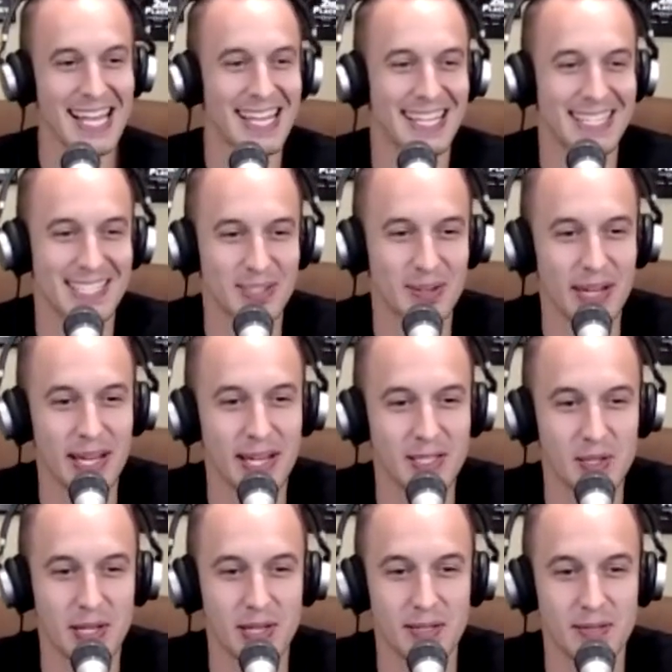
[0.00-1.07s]
So yeah,
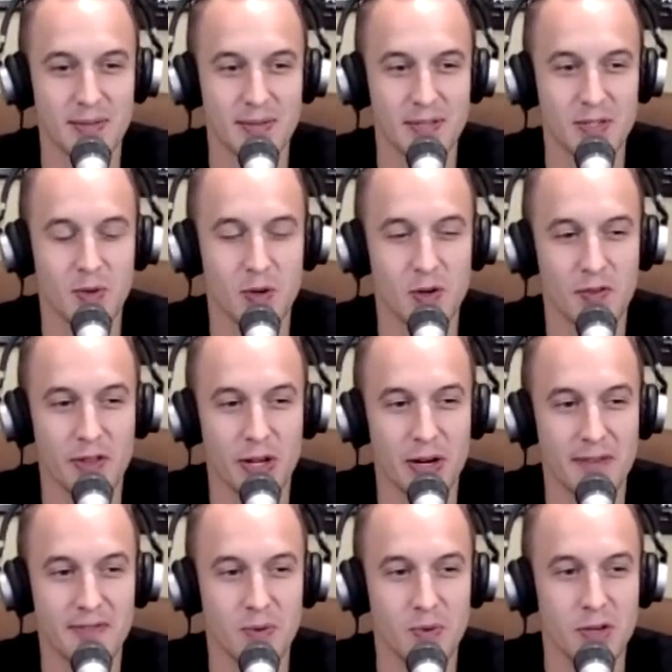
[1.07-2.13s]
I swung over there
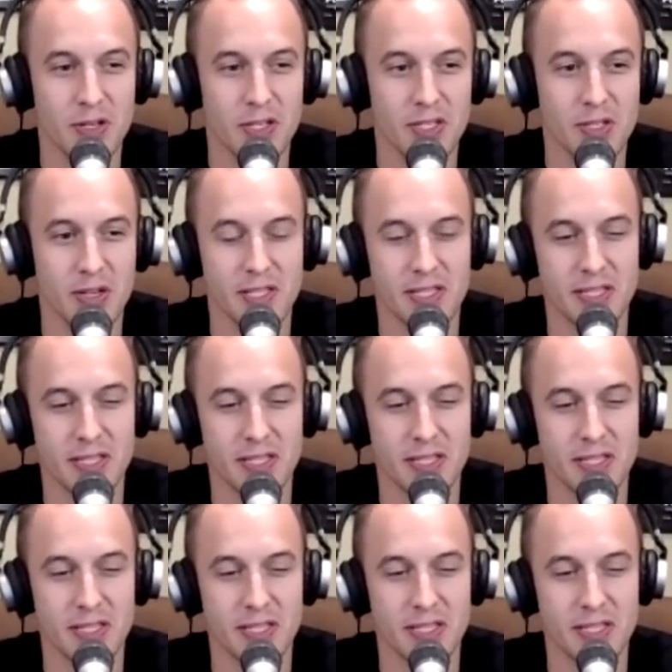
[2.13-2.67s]
after work, talked to the